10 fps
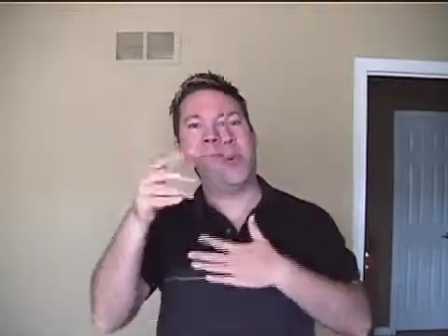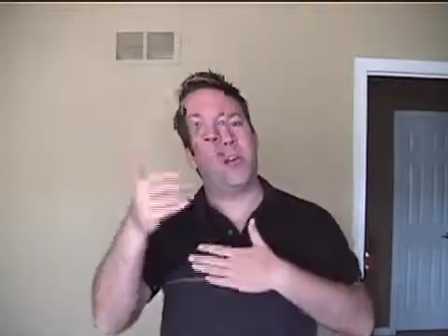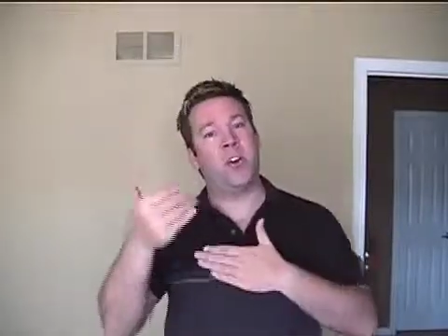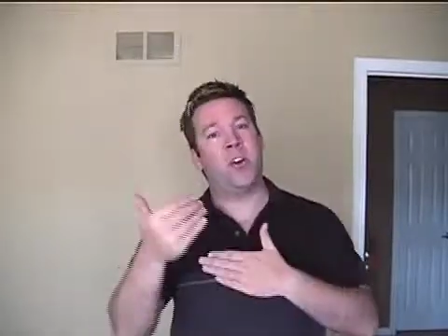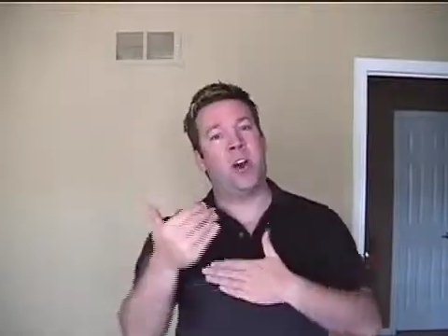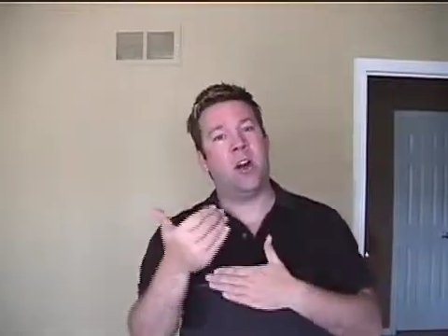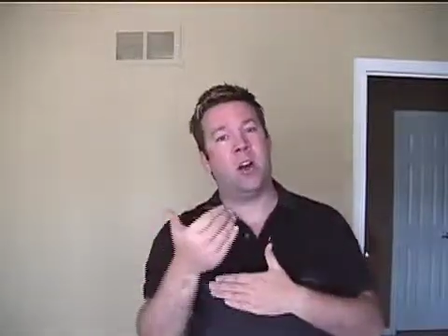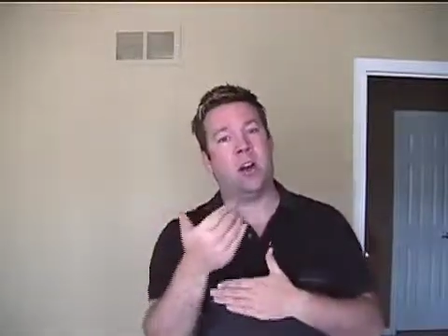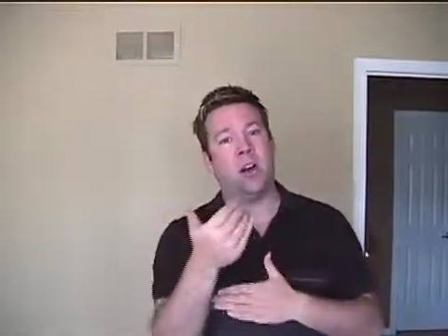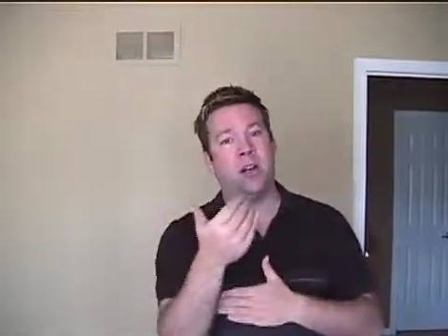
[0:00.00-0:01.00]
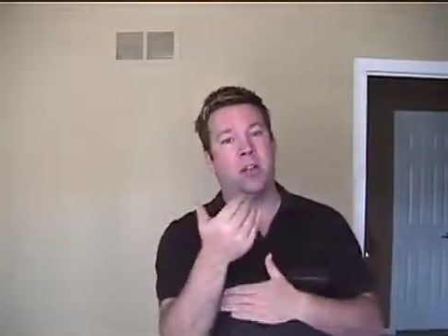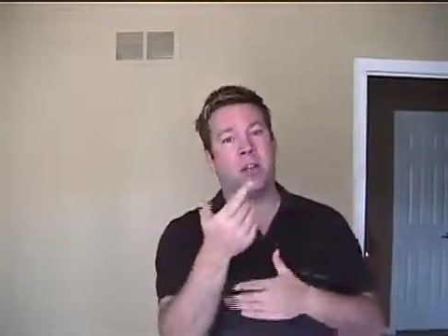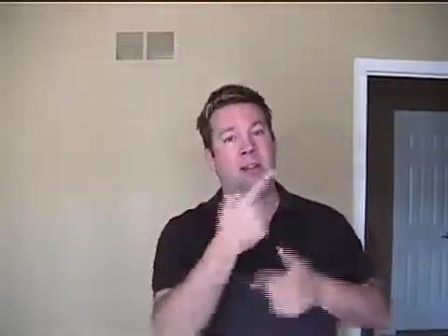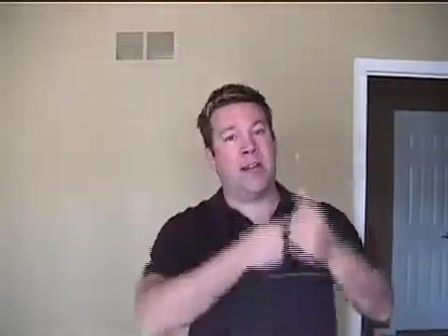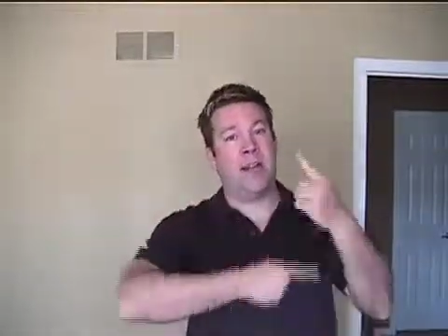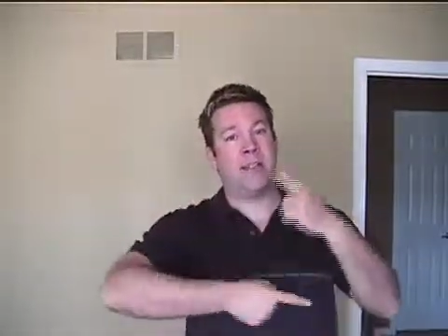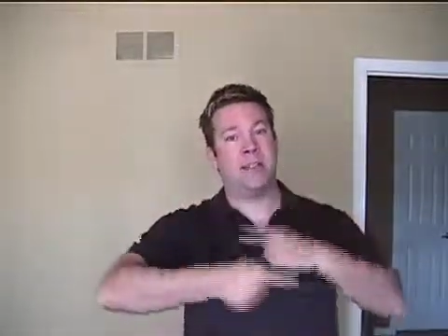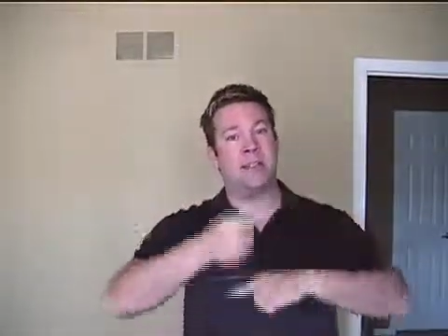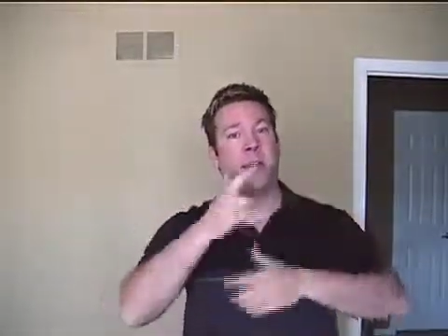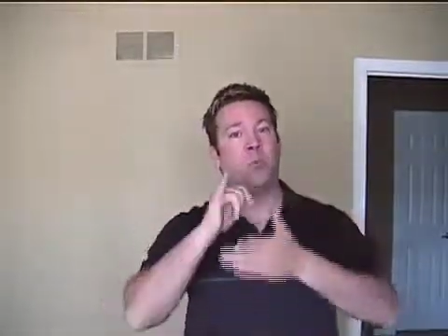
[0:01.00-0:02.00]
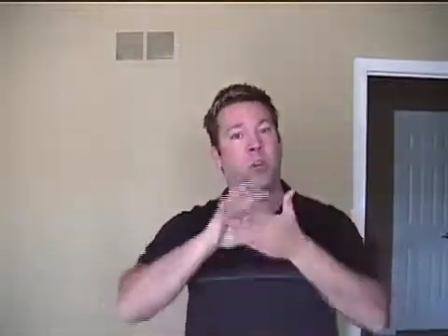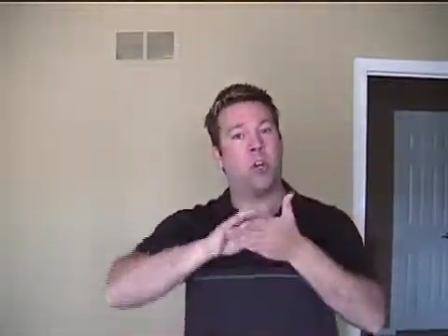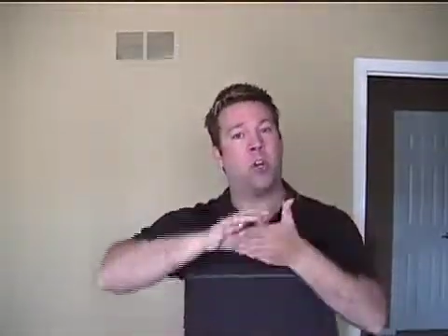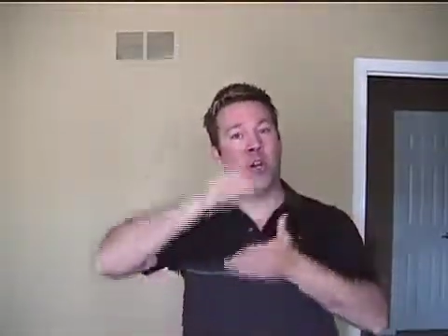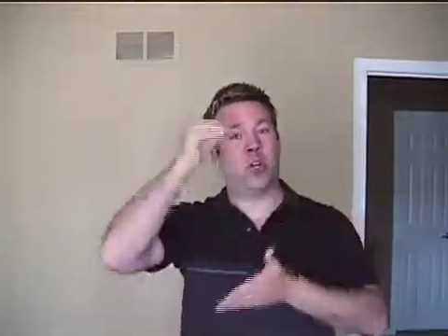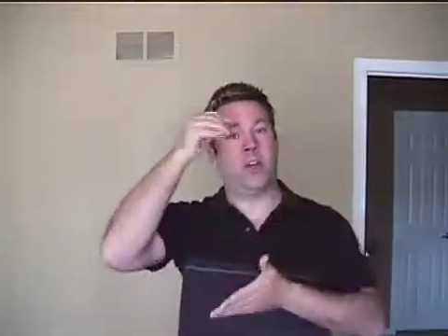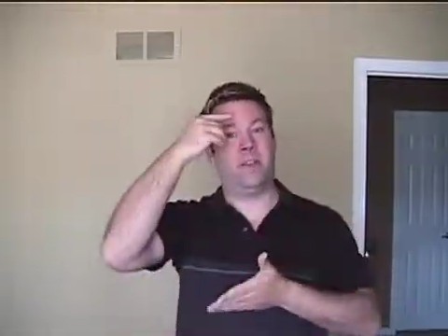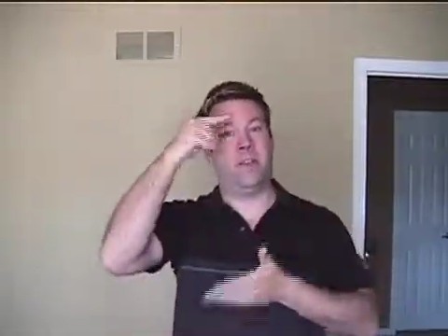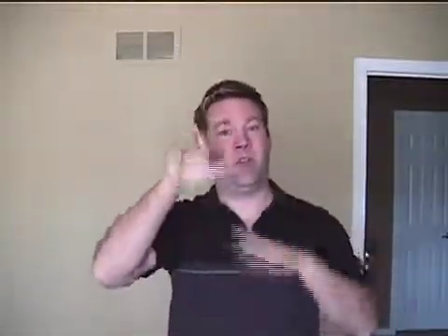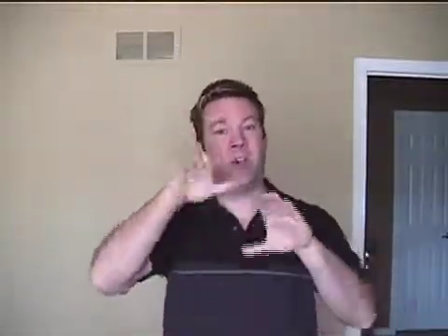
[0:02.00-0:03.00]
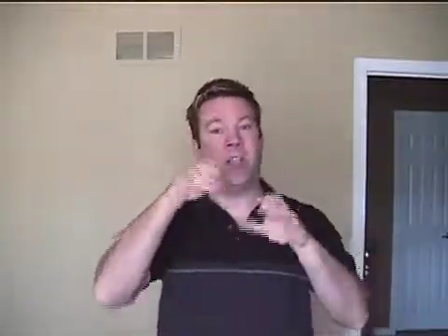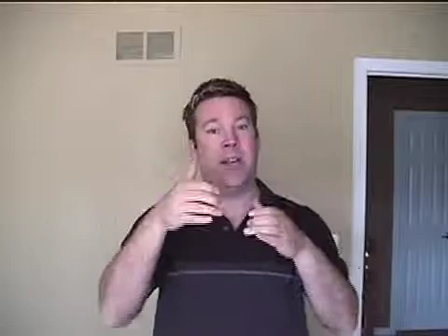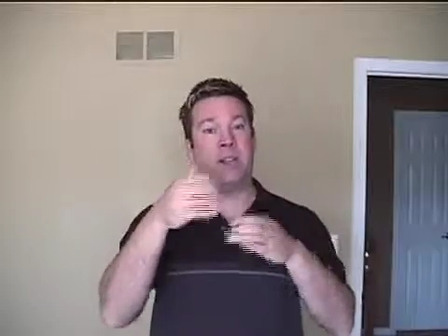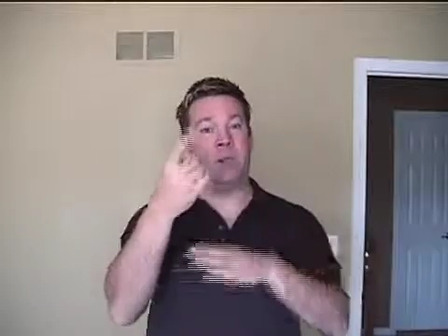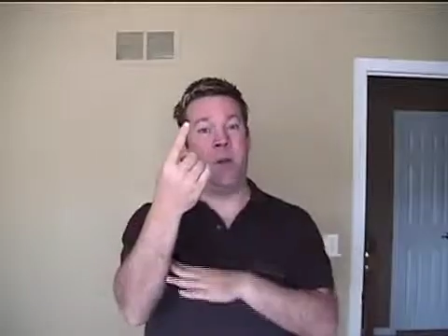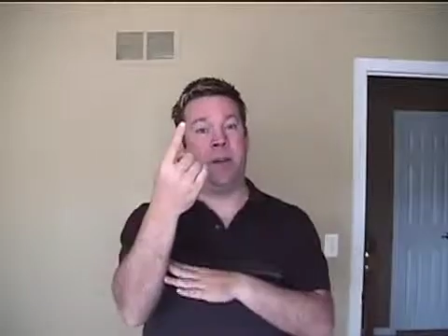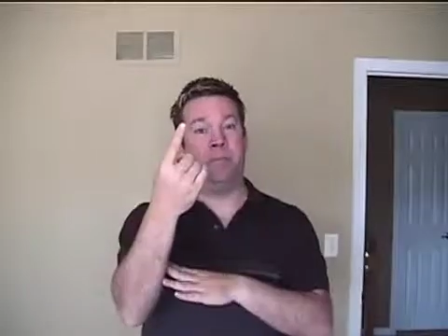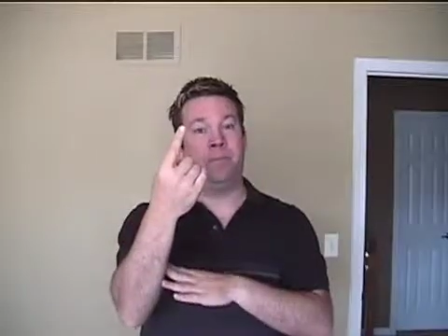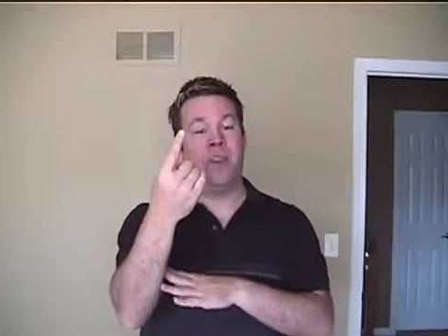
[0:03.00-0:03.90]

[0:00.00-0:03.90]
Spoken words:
Here are our signs that we're learning for Class 1.